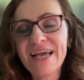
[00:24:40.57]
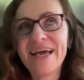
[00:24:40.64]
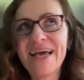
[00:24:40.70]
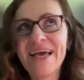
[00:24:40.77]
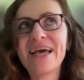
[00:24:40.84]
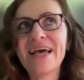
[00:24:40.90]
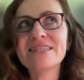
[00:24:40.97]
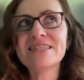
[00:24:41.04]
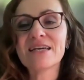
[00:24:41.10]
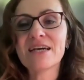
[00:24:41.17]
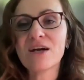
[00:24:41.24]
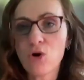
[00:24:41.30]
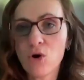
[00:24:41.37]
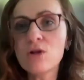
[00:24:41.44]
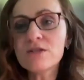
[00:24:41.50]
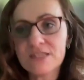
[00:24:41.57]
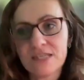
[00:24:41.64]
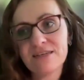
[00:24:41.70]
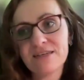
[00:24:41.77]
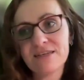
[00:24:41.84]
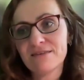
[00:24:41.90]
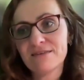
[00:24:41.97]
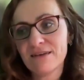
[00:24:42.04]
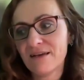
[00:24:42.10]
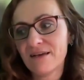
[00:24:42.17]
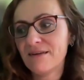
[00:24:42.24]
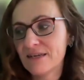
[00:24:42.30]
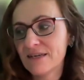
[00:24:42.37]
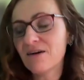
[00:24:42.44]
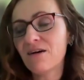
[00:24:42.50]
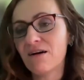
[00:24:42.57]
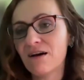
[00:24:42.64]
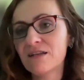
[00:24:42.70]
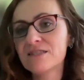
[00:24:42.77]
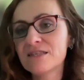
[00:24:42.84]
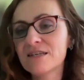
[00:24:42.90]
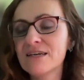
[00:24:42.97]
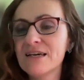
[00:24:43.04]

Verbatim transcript: and holding the card,